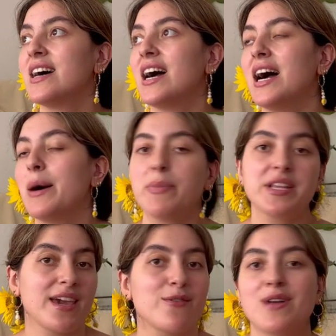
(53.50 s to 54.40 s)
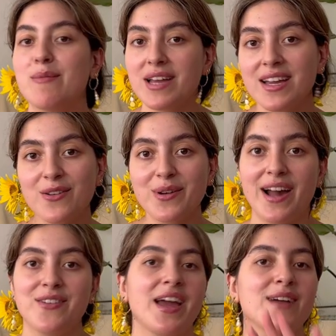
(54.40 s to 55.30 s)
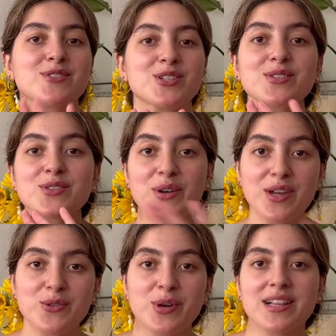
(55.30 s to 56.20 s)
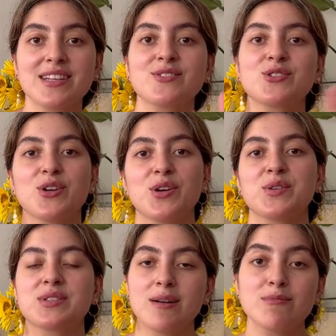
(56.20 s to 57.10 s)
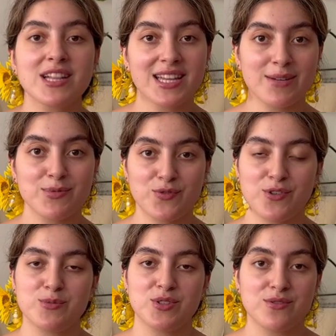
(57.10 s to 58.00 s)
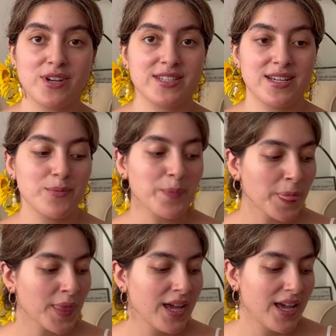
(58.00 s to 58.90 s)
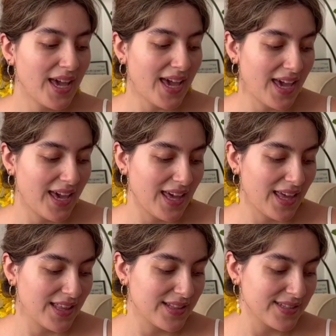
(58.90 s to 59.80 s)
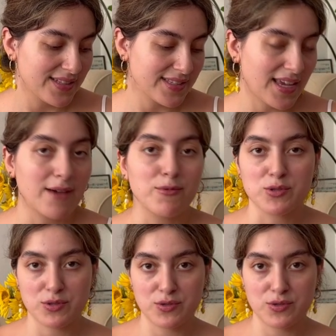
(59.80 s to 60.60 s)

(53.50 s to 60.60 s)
But yeah, rambling around, I'm just going quickly to show you some clips from Stresa. And I'm also